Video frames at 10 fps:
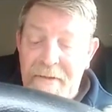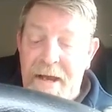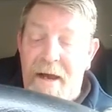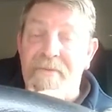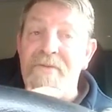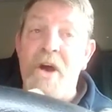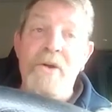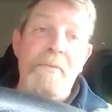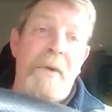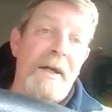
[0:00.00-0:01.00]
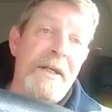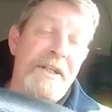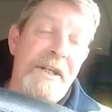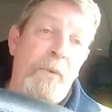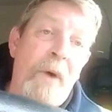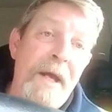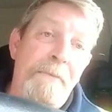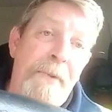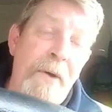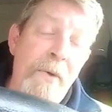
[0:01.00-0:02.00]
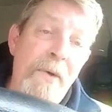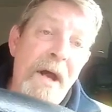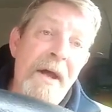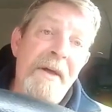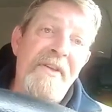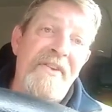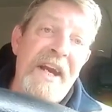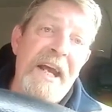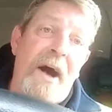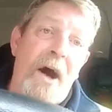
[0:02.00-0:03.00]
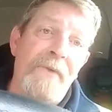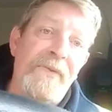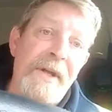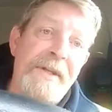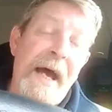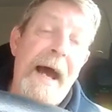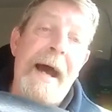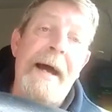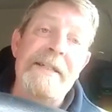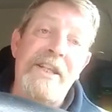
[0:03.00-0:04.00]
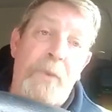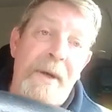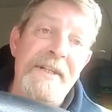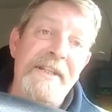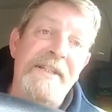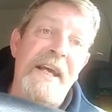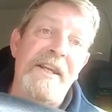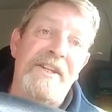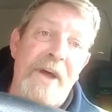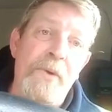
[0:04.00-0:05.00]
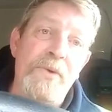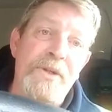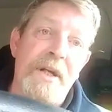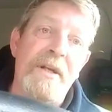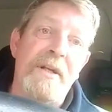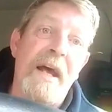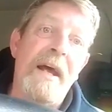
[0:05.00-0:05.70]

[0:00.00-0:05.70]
they have now managed to wipe out 320,000